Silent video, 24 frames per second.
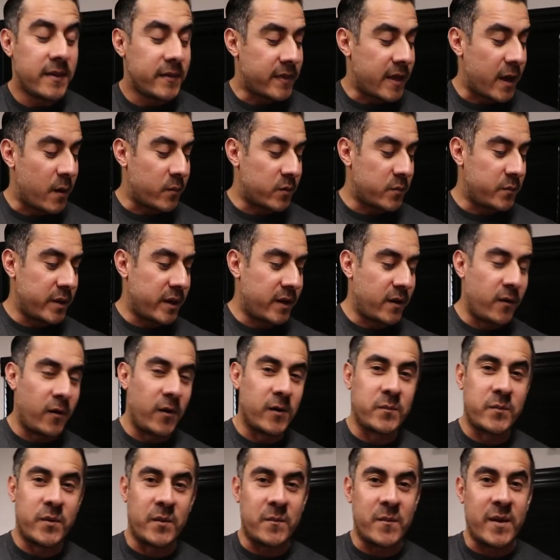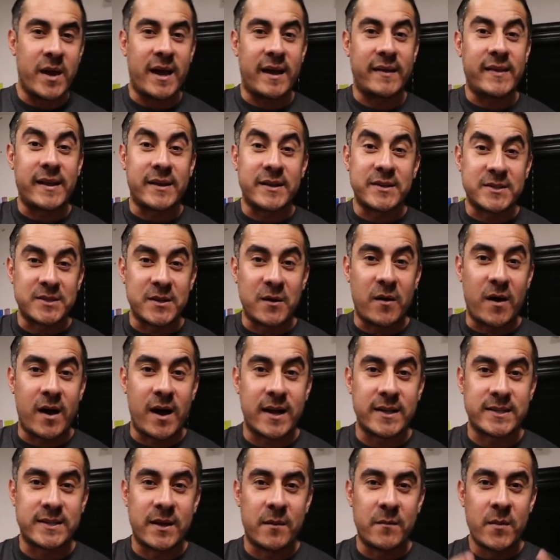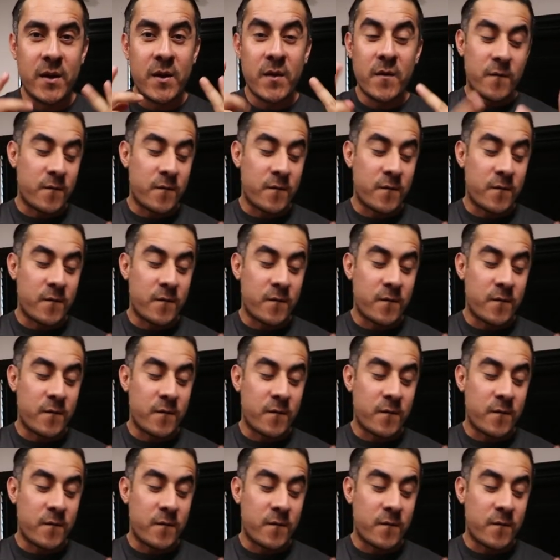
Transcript: That would be gold, but man, that is so awesome.